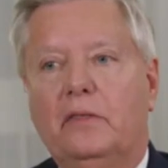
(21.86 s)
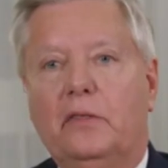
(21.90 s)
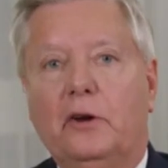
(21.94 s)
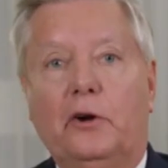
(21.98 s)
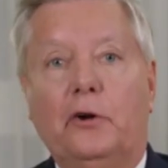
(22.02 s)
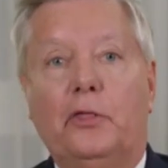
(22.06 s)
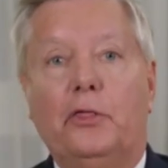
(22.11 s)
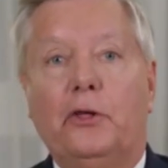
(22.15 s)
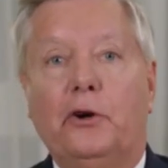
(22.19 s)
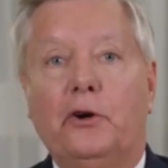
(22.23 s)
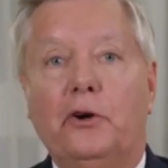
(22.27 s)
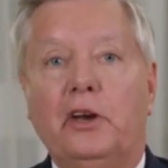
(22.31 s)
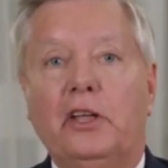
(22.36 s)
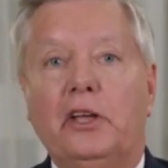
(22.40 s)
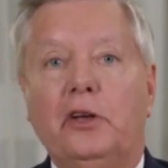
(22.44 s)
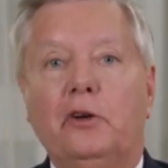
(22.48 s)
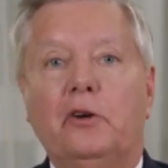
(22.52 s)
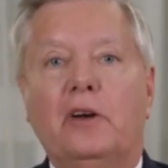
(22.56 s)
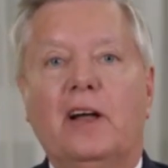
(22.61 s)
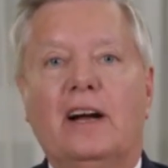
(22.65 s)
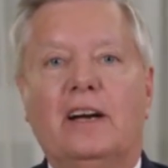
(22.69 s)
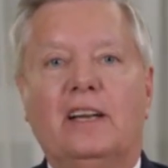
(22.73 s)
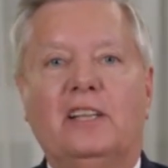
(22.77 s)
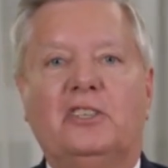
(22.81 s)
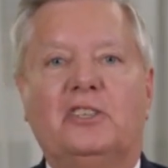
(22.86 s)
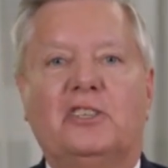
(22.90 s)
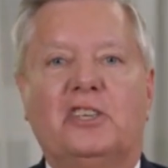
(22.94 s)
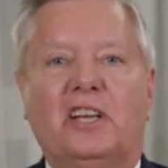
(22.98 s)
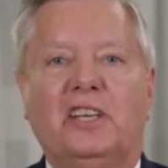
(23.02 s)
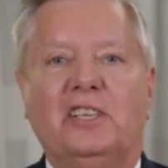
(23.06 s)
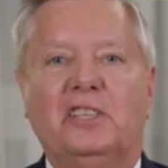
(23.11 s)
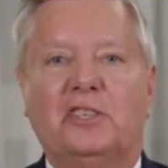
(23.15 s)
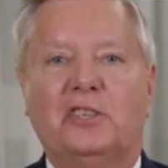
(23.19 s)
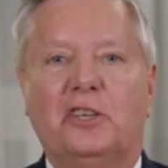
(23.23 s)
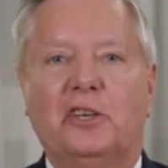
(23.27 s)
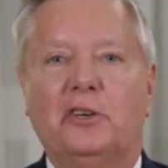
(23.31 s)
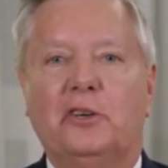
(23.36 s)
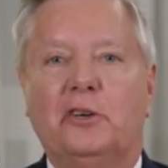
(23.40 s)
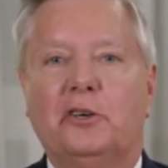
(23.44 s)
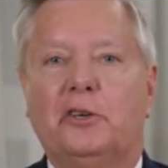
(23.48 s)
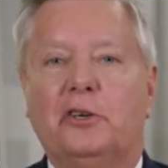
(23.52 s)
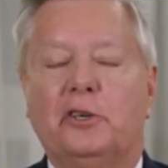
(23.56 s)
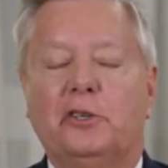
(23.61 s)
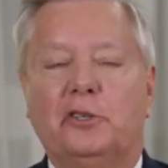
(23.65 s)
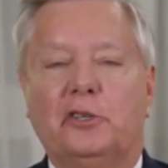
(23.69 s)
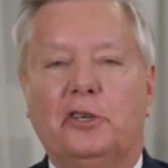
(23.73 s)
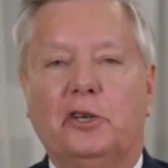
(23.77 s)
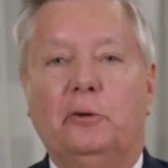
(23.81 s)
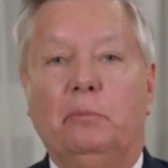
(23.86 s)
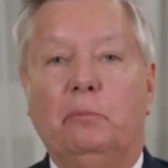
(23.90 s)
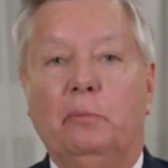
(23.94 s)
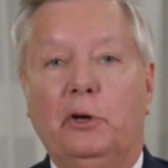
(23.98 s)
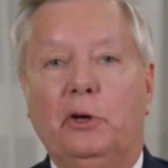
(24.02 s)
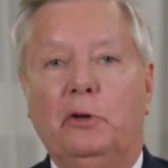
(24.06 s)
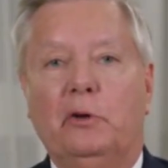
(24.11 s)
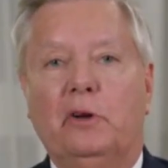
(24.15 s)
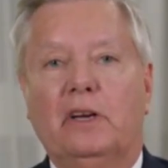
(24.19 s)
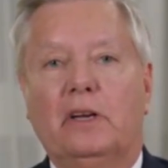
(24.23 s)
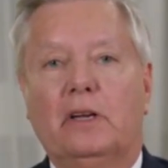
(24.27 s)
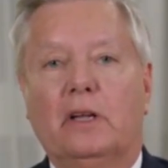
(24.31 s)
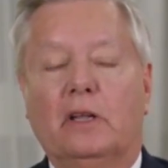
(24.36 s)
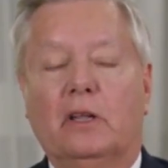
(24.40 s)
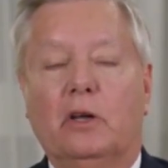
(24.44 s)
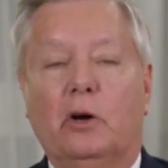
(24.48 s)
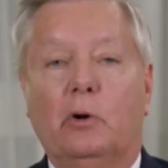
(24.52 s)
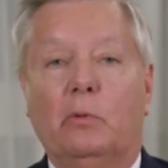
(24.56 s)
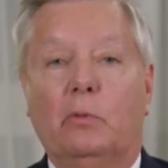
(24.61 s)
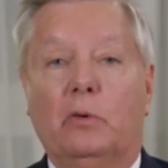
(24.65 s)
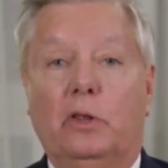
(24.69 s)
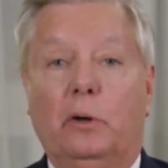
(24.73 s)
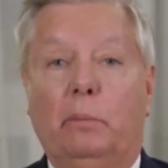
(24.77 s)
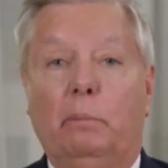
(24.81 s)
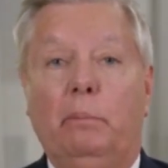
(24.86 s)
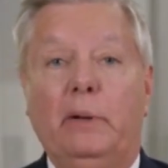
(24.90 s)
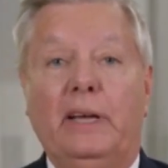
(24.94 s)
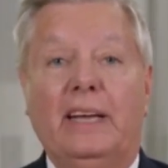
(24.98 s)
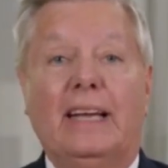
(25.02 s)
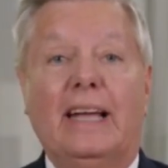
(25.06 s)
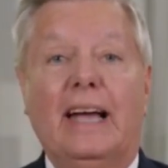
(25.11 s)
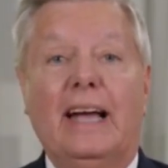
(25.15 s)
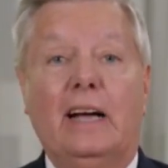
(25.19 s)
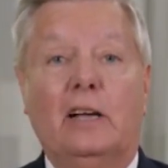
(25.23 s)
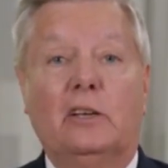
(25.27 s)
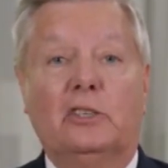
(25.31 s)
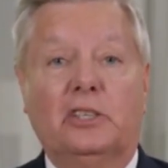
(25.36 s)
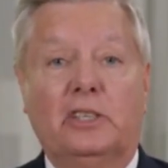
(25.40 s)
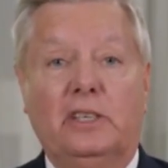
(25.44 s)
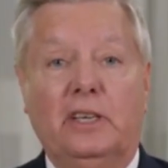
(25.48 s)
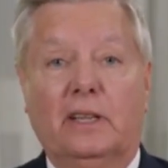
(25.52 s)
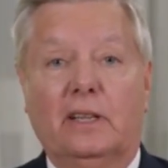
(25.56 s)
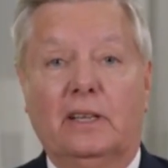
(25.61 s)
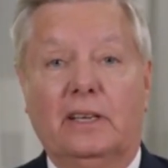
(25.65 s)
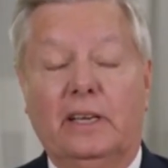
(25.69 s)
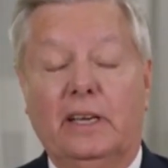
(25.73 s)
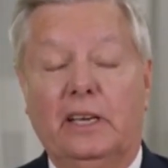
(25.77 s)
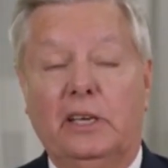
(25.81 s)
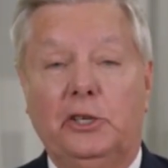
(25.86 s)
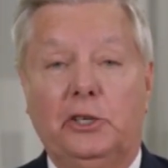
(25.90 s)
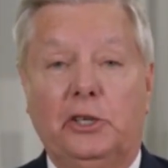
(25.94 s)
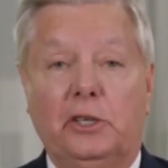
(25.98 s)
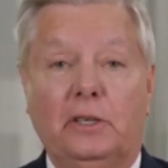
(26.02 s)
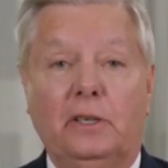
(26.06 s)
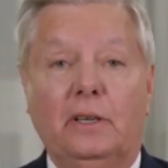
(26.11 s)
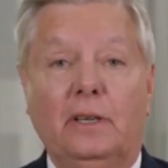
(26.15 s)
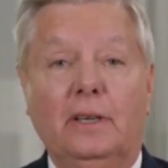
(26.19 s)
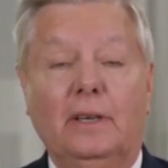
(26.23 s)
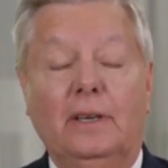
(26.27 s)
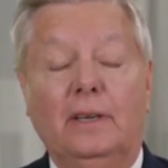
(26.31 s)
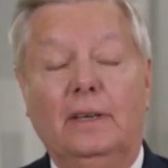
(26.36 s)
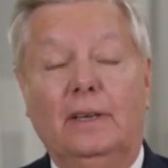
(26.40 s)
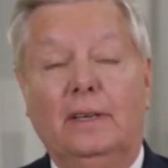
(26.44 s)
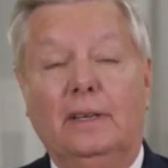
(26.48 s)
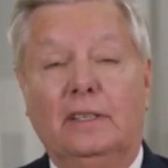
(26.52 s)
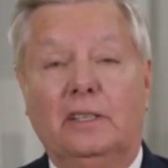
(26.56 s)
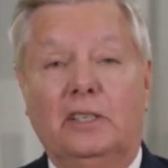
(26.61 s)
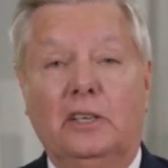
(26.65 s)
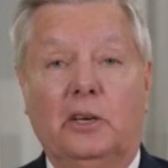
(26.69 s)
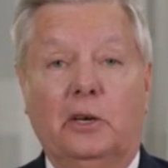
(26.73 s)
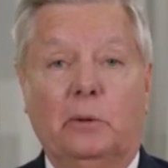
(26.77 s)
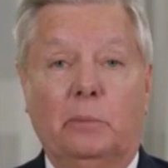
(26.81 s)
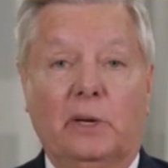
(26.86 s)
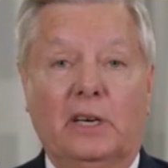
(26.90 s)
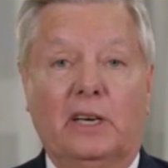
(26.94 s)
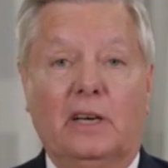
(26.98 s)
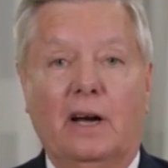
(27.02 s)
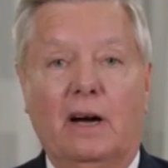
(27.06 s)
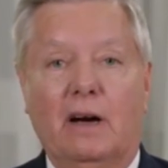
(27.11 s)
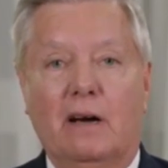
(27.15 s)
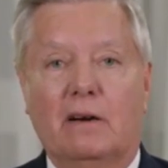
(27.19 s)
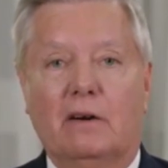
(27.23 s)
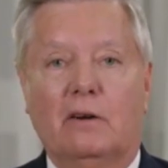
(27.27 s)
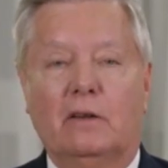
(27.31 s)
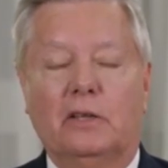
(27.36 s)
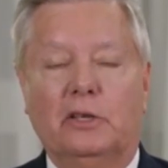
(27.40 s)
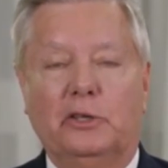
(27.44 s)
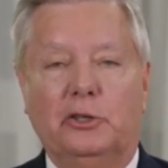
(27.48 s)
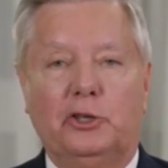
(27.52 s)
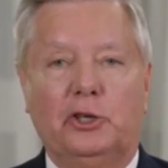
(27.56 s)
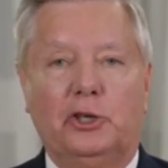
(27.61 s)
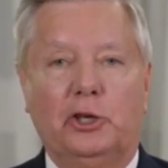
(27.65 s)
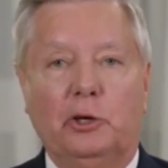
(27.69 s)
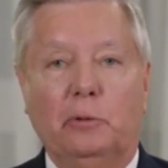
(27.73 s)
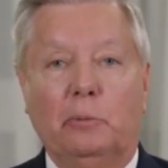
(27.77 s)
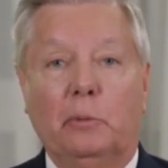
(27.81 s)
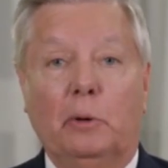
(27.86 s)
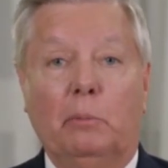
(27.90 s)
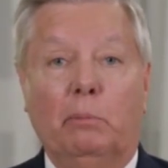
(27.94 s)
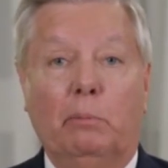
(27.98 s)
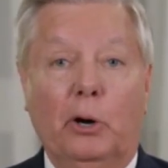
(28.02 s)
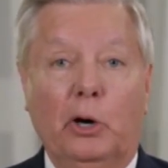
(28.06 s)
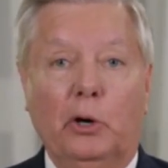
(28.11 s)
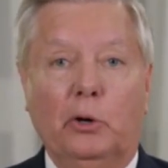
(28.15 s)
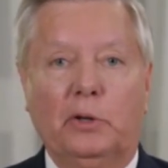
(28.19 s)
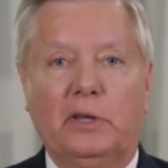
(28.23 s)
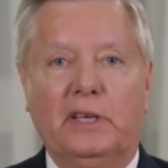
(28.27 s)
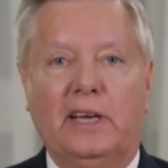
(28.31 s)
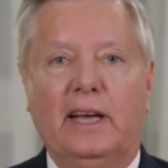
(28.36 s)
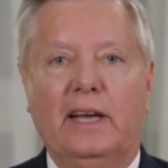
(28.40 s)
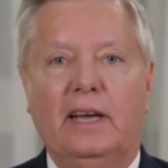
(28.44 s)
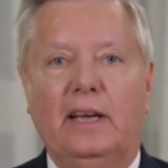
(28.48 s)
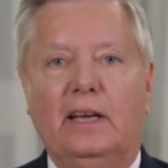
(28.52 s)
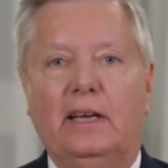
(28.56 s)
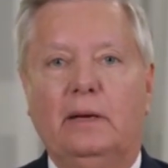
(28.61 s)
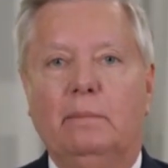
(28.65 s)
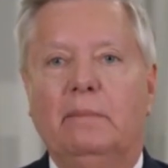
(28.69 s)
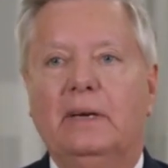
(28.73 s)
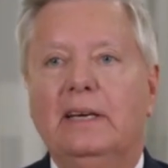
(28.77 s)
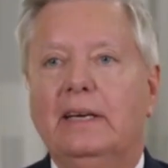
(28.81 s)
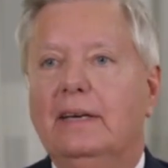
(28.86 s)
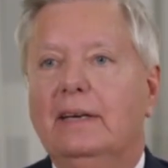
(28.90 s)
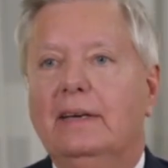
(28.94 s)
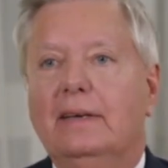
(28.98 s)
there are 30 United States senators in Munich, along with a big House delegation. Senator McConnell and Schumer both came.